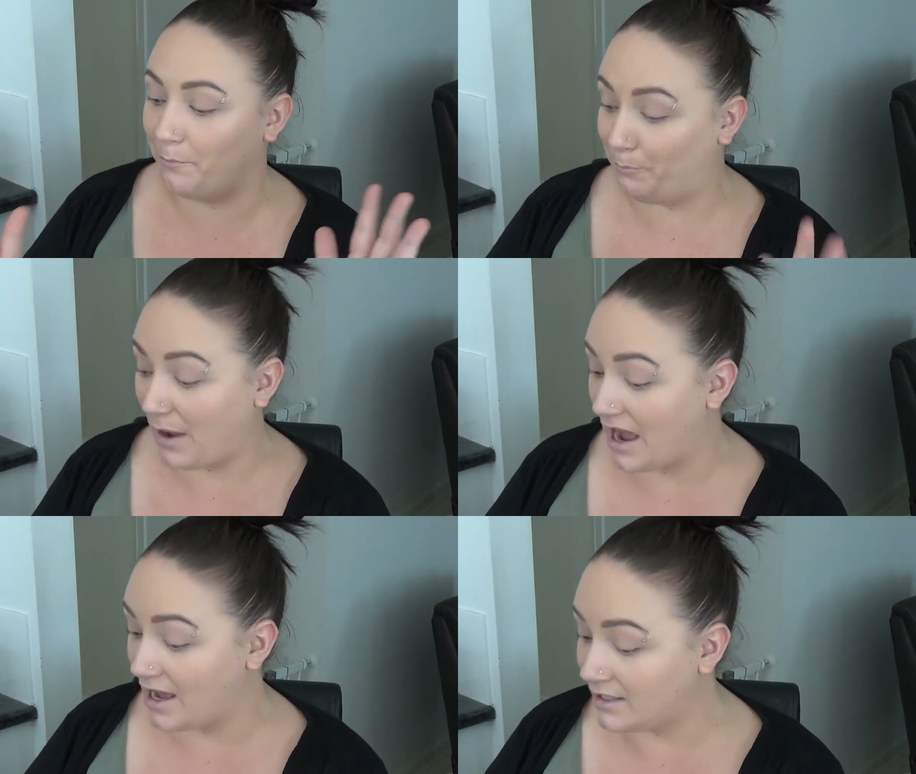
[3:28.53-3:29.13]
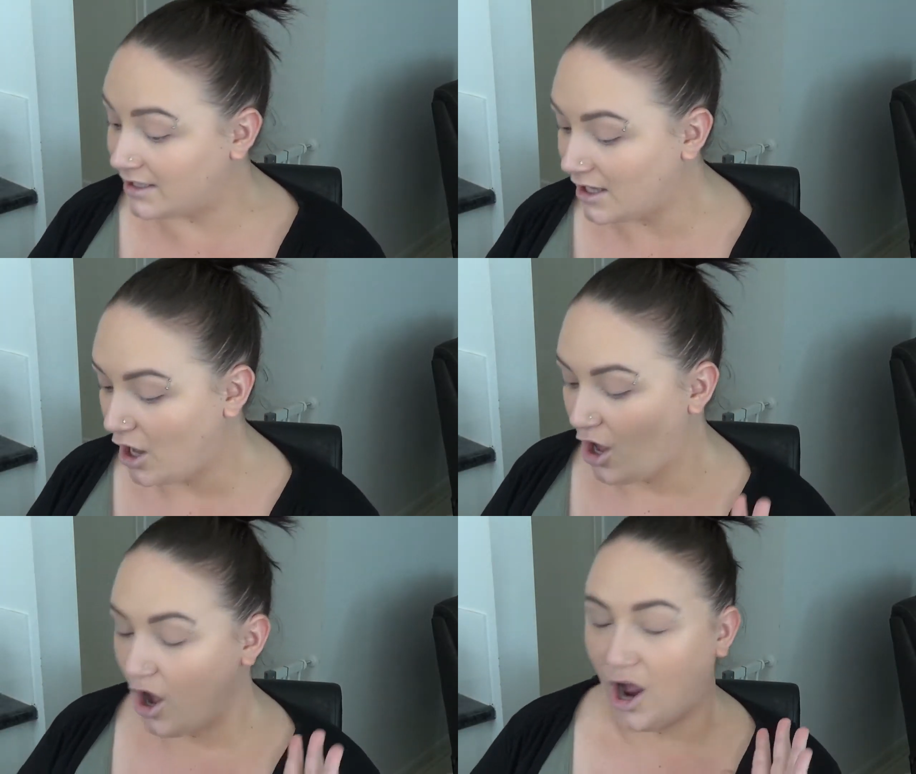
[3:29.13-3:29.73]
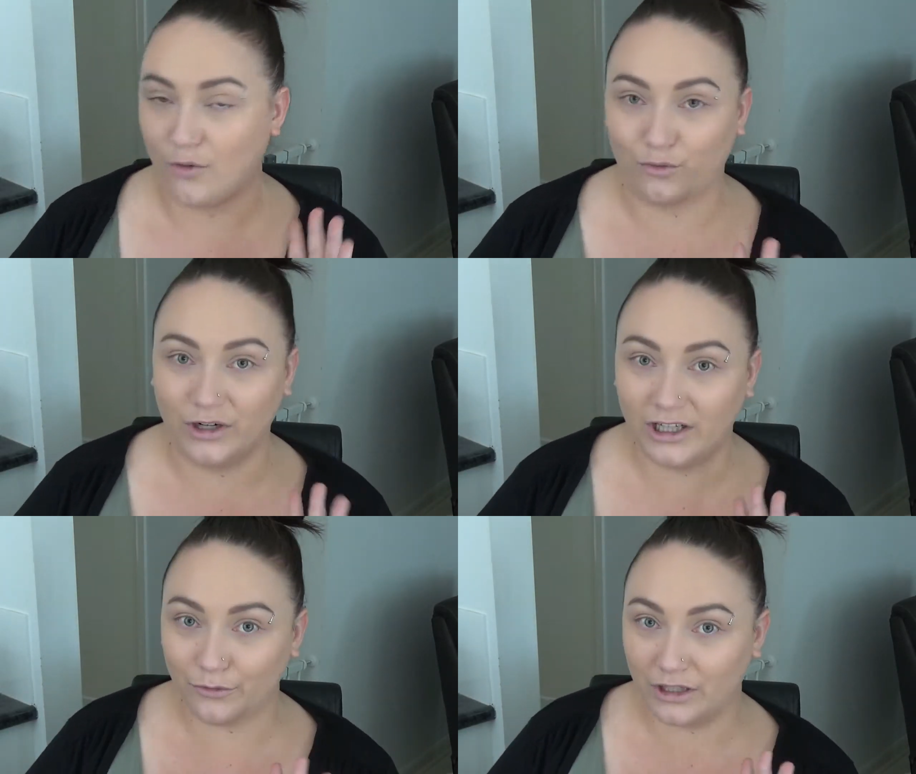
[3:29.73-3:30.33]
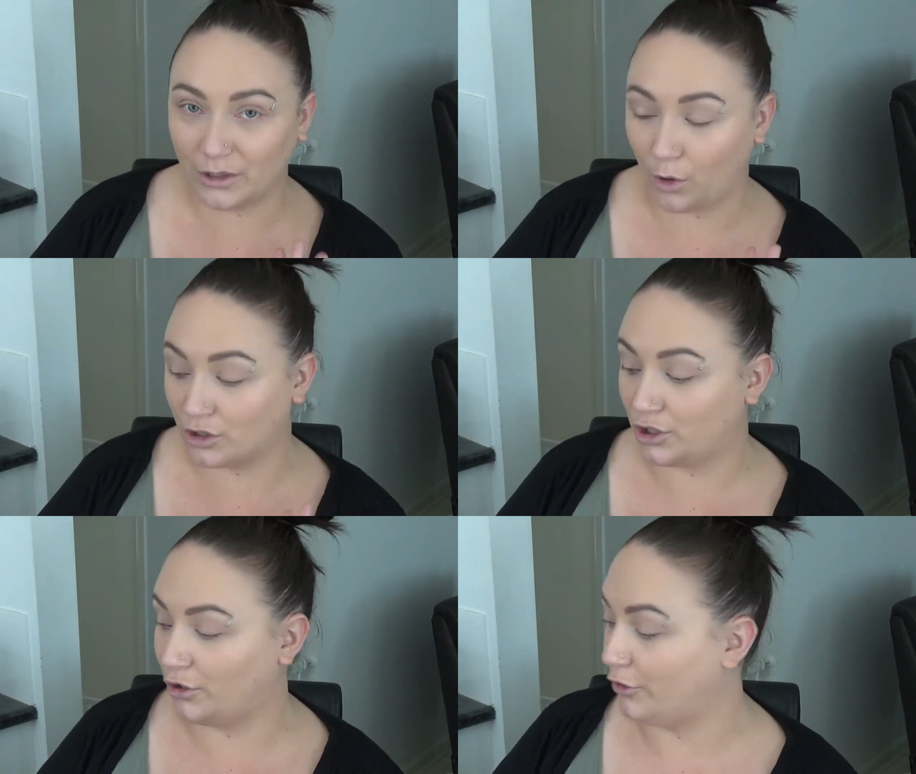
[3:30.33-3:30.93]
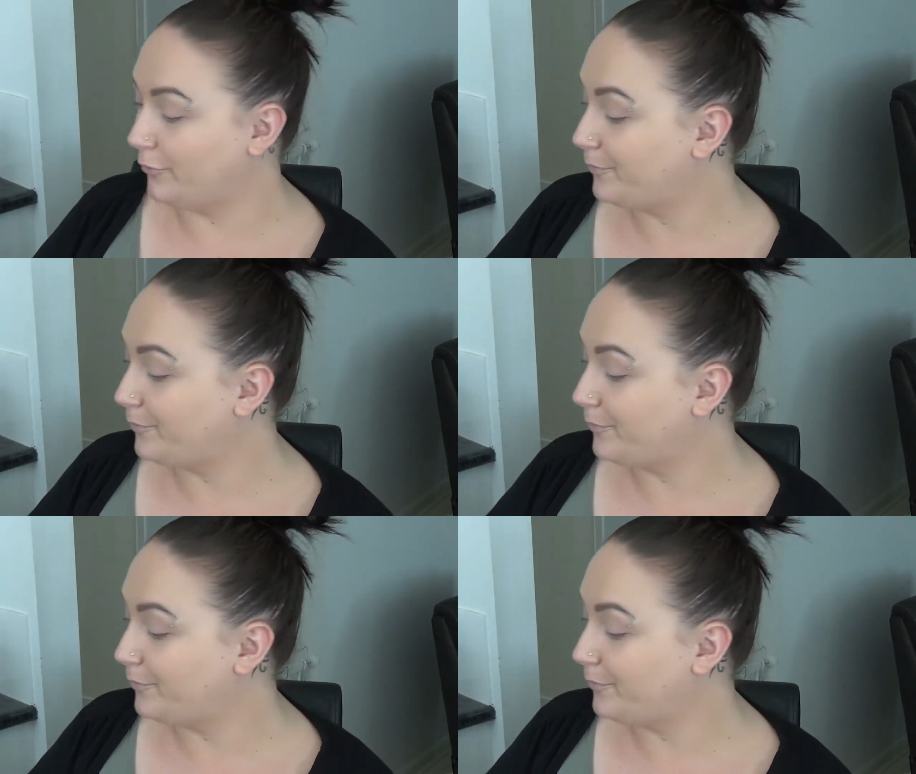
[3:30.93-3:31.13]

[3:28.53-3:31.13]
but I really want to.